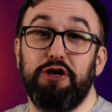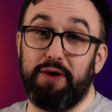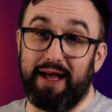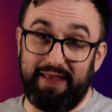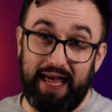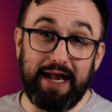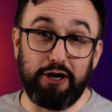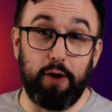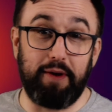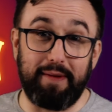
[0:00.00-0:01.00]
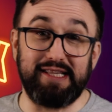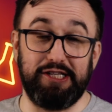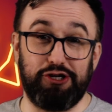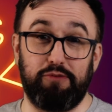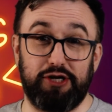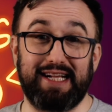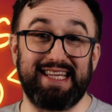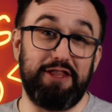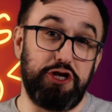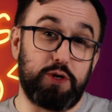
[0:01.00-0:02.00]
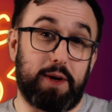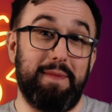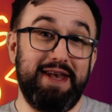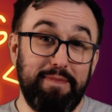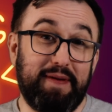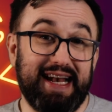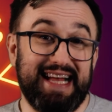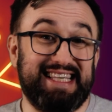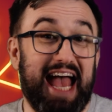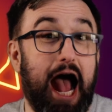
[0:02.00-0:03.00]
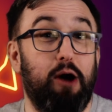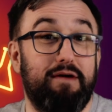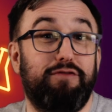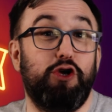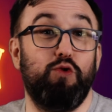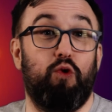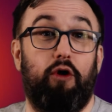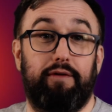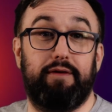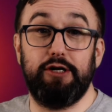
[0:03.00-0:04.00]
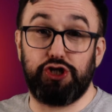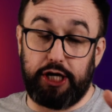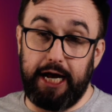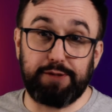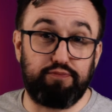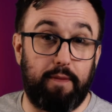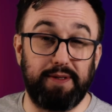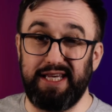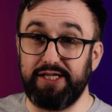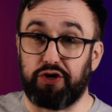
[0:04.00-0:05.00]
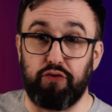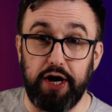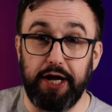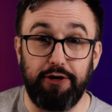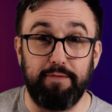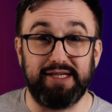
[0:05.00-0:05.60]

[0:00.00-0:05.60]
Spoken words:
You get the incoming message object and then you can manipulate it however you want. change properties, create new